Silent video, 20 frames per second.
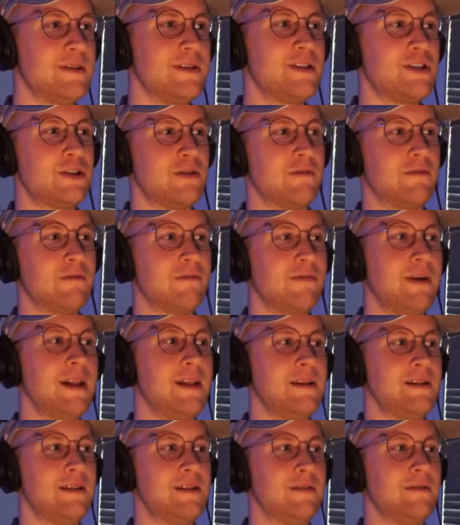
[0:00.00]
the
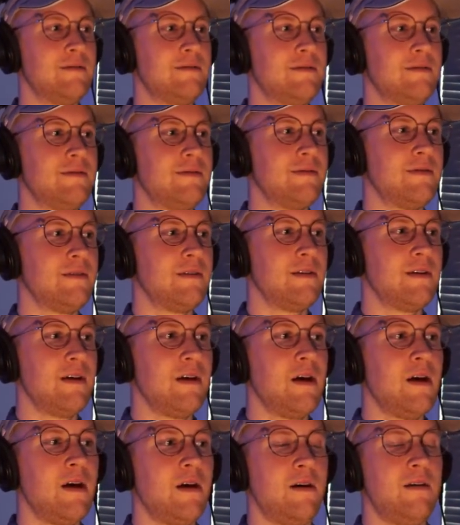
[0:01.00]
position relative
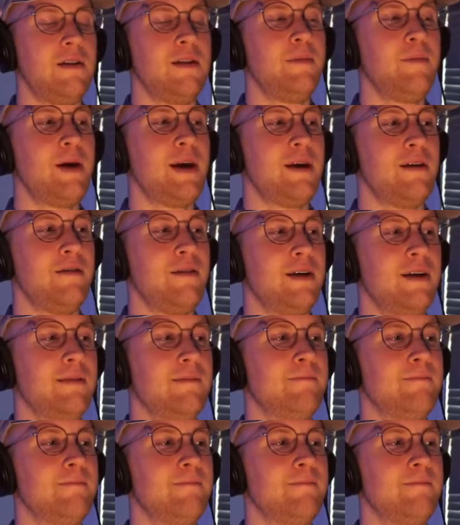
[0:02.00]
on the